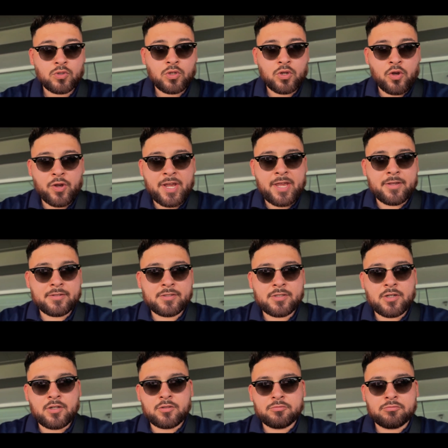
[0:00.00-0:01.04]
Okay,
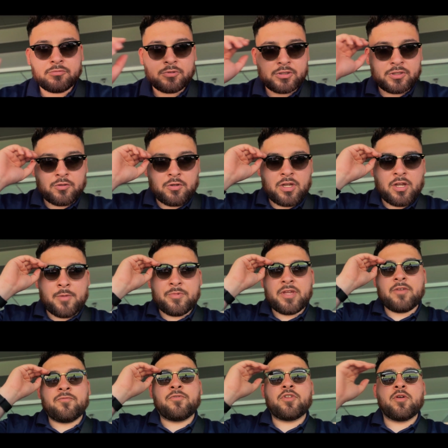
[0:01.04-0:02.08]
so just a quick
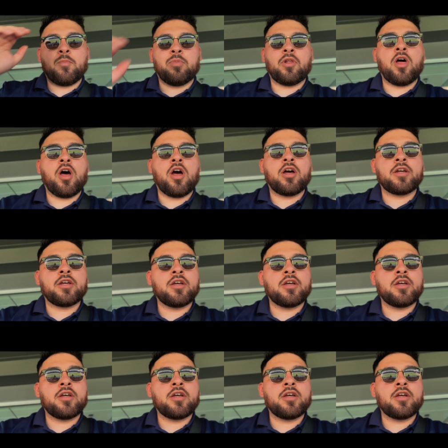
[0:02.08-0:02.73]
update for the vlog.